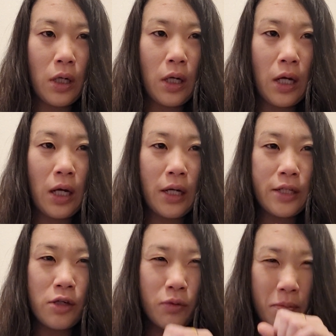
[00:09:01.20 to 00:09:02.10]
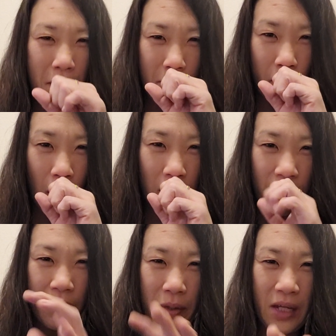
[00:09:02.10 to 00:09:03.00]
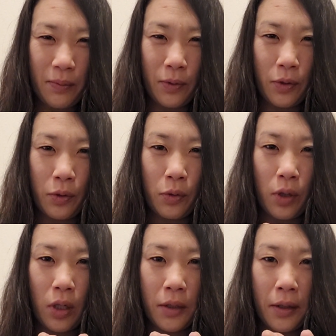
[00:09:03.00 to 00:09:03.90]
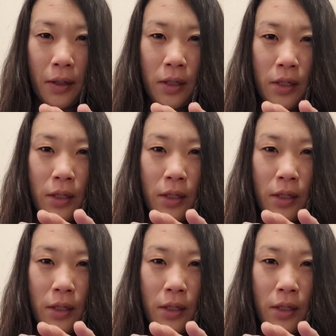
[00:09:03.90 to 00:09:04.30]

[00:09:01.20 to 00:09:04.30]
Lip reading: I don't remember all of the people who are